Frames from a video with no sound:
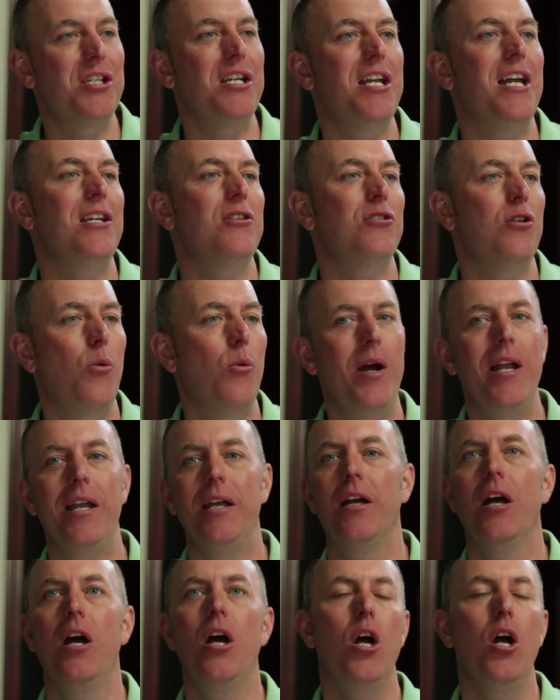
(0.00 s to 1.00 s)
days, no
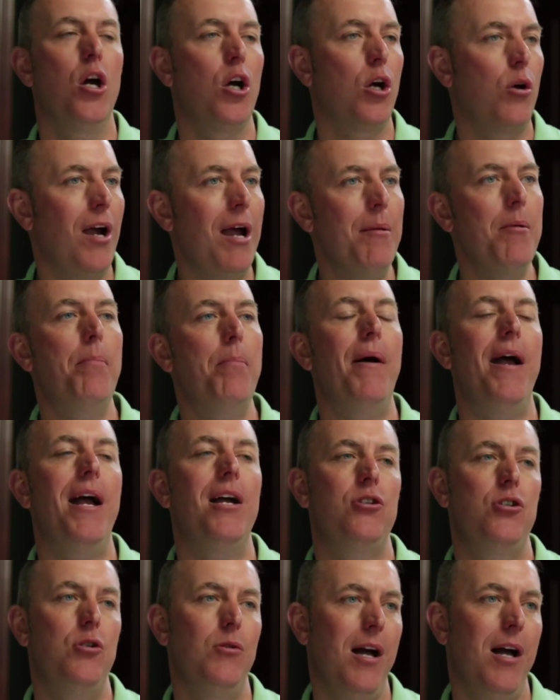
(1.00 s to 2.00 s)
waiting. Grandma
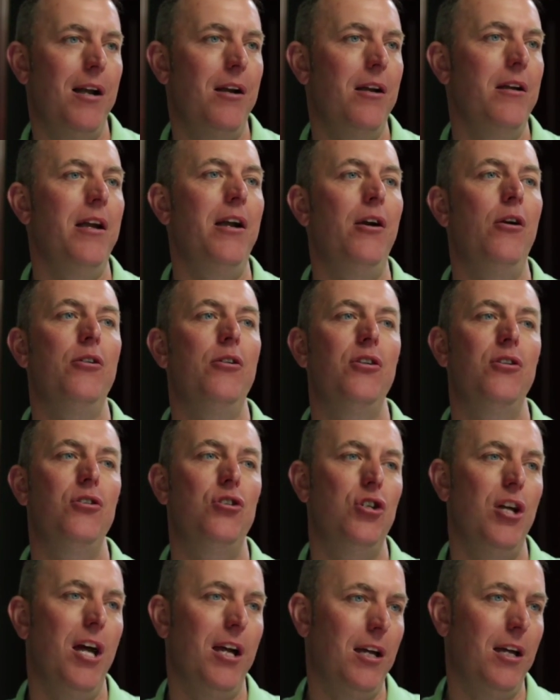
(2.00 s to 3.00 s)
passed, you got an inheritance
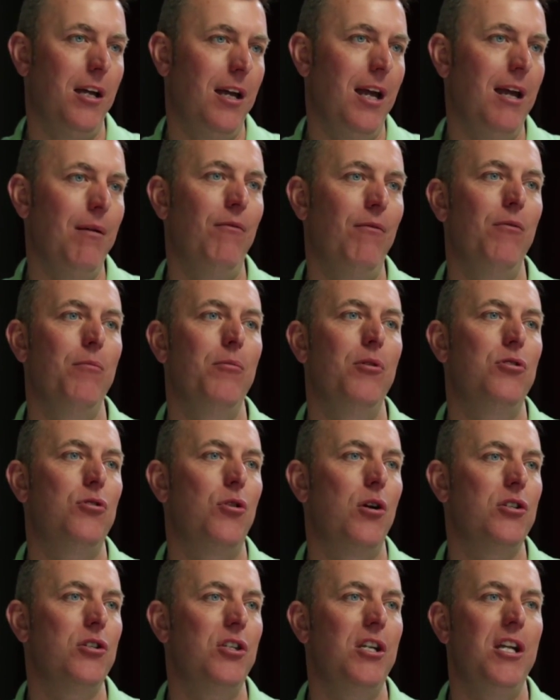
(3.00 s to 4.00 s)
check, it came from the
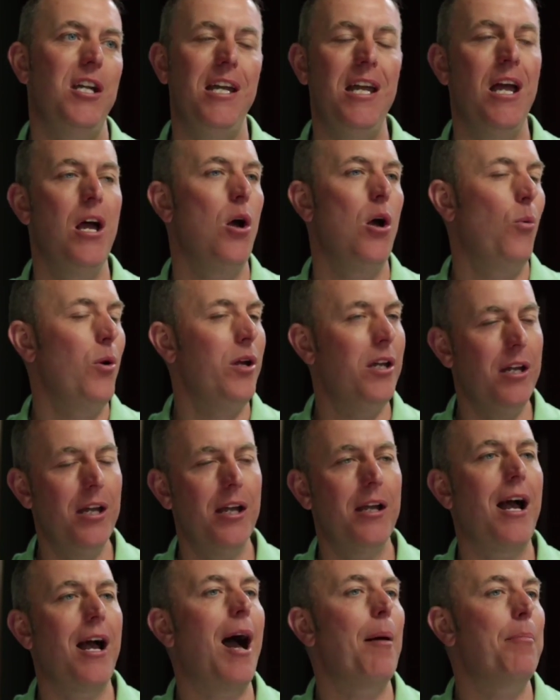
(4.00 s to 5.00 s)
trustee. We could
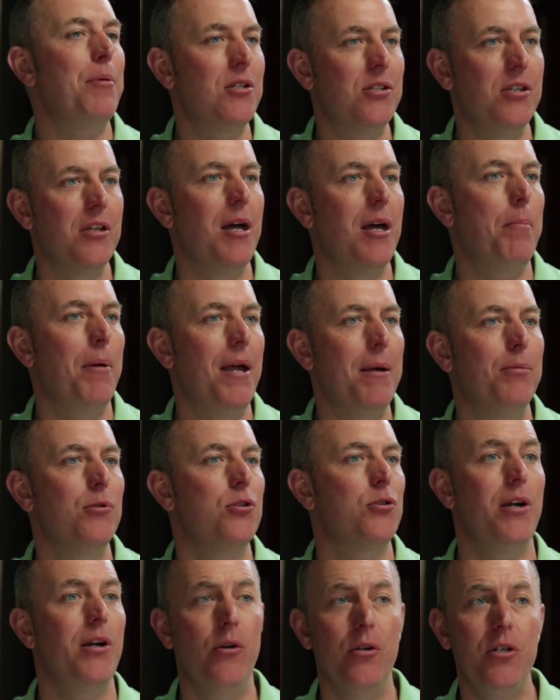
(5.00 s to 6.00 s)
get copies of that paper
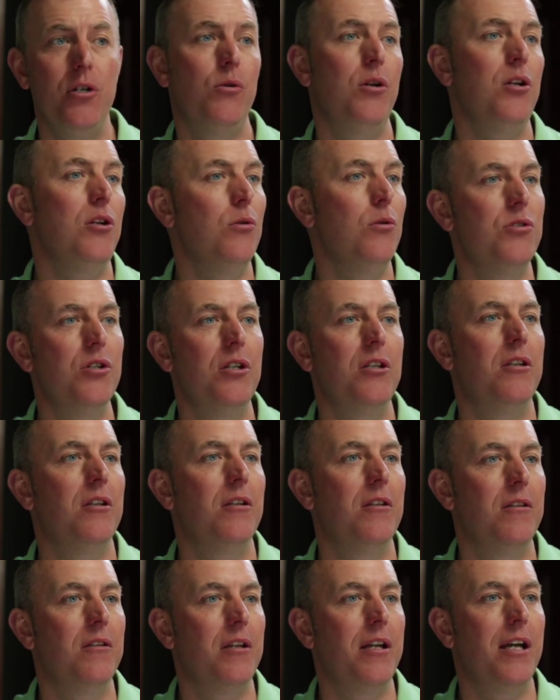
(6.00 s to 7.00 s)
trail and you can use it
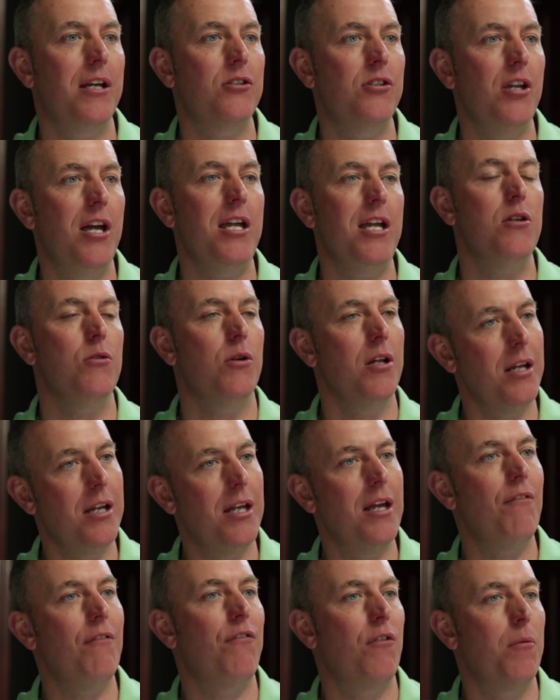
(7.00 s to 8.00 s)
the next day. You get a
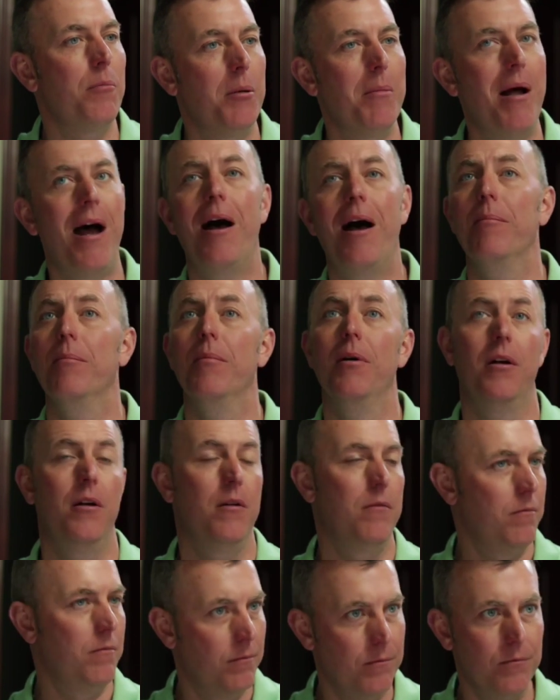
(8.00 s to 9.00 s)
gift from your mom.
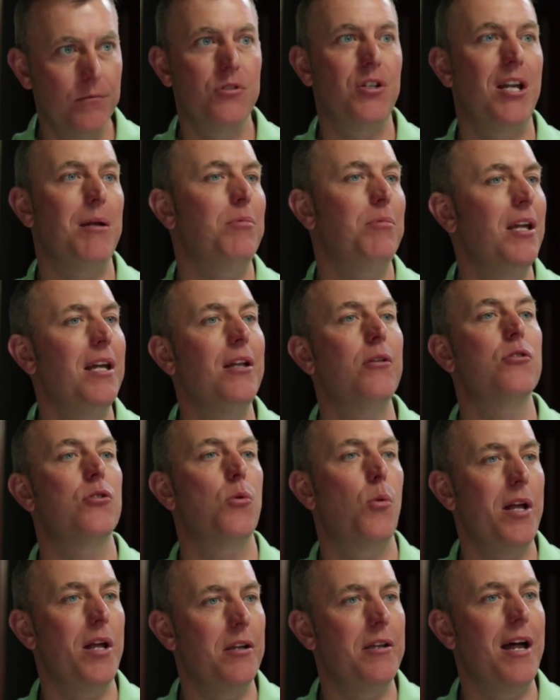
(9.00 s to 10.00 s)
Same thing, there's a
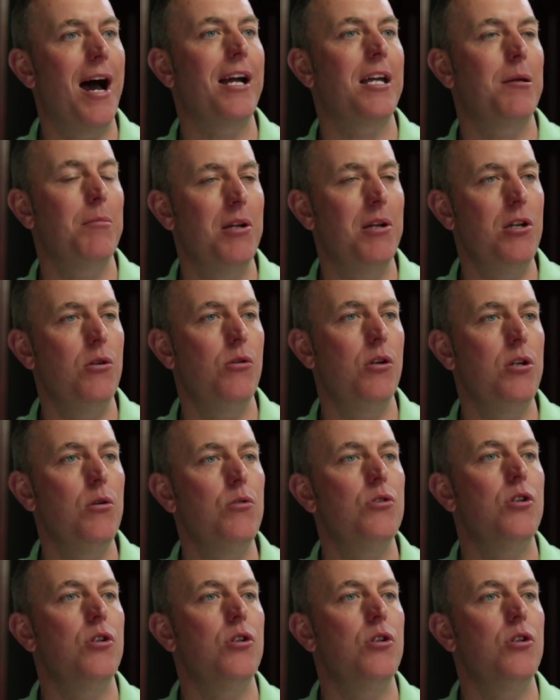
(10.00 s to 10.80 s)
way to document it, you can use